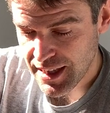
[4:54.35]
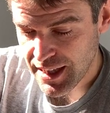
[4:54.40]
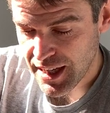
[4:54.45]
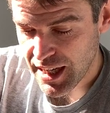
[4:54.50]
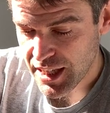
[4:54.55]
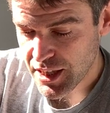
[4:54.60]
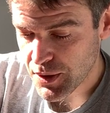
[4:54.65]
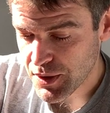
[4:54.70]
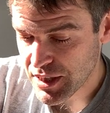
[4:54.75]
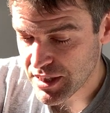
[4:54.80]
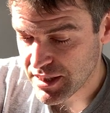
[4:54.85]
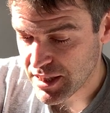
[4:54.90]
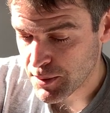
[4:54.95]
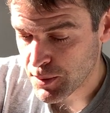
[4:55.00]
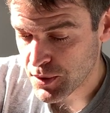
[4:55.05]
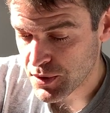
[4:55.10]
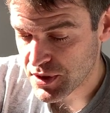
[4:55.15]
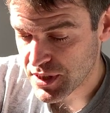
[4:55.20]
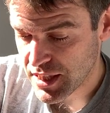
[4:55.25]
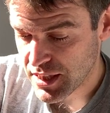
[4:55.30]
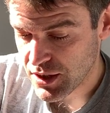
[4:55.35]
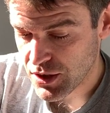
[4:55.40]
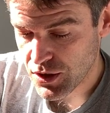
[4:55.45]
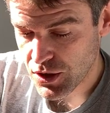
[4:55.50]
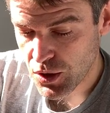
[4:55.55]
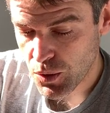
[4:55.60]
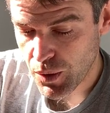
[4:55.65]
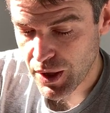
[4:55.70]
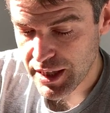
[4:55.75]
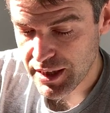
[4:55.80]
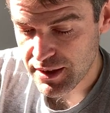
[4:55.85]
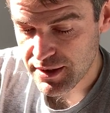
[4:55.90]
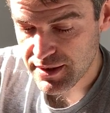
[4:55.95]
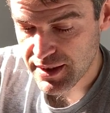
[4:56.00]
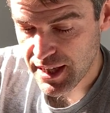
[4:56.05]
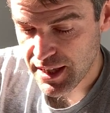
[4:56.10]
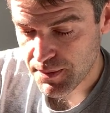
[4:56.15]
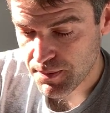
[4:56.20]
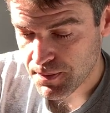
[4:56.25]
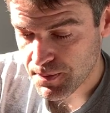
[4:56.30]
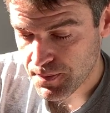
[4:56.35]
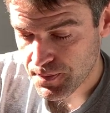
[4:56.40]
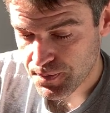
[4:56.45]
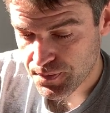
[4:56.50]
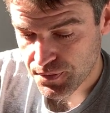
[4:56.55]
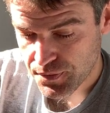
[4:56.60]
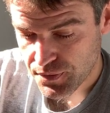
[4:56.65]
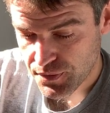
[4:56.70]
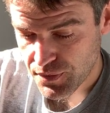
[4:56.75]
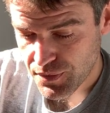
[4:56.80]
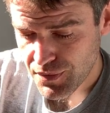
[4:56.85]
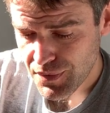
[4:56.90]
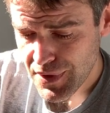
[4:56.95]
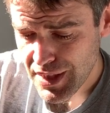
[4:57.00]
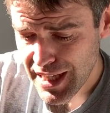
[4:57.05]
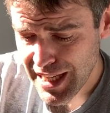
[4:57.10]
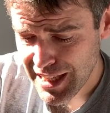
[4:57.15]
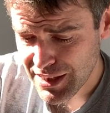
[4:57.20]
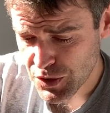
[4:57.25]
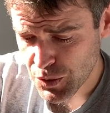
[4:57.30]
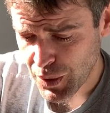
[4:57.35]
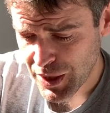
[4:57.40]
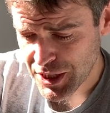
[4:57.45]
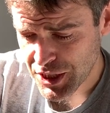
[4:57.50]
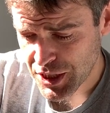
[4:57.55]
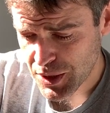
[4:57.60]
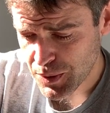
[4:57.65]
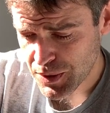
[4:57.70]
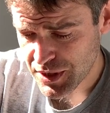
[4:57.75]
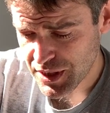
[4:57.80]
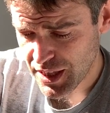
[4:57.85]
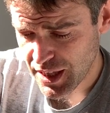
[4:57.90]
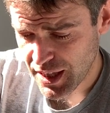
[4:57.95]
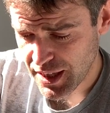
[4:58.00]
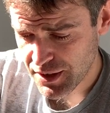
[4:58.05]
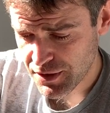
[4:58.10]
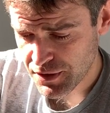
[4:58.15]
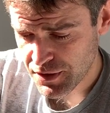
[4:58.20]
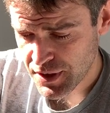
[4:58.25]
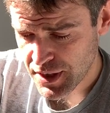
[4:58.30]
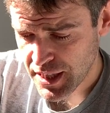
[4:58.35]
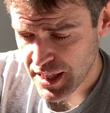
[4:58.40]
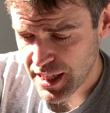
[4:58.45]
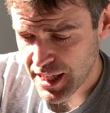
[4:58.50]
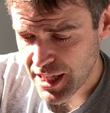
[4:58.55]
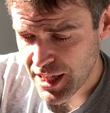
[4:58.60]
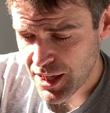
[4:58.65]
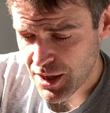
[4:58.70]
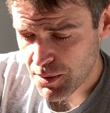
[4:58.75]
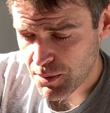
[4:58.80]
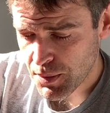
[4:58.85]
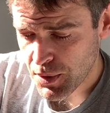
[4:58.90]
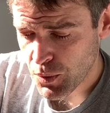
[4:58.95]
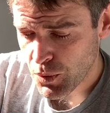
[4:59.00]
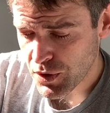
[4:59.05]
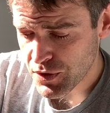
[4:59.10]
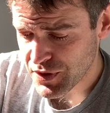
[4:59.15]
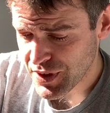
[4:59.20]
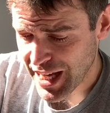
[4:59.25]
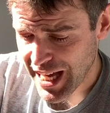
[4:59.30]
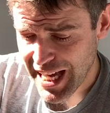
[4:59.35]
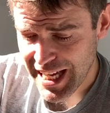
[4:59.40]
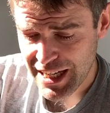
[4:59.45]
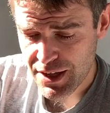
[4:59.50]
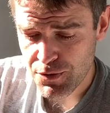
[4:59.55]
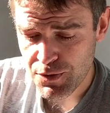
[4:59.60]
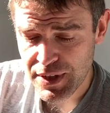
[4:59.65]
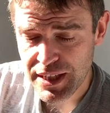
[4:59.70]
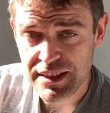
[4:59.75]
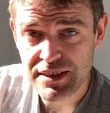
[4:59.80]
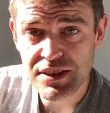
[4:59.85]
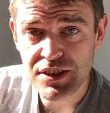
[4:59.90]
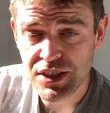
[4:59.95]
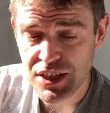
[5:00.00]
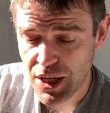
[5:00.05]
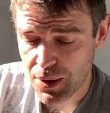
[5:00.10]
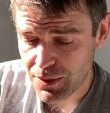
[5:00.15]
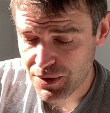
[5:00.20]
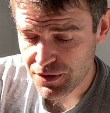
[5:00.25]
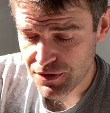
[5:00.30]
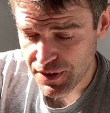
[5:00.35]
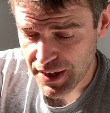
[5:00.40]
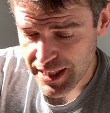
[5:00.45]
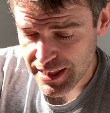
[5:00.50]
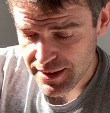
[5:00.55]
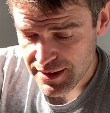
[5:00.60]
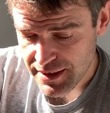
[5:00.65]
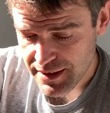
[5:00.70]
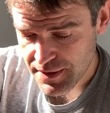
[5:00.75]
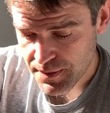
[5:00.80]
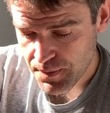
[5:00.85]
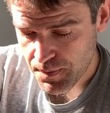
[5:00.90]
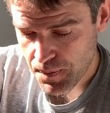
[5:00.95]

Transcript: I know that Tibbles didn't look quite the same as when she was alive, but was that any reason to go and faint?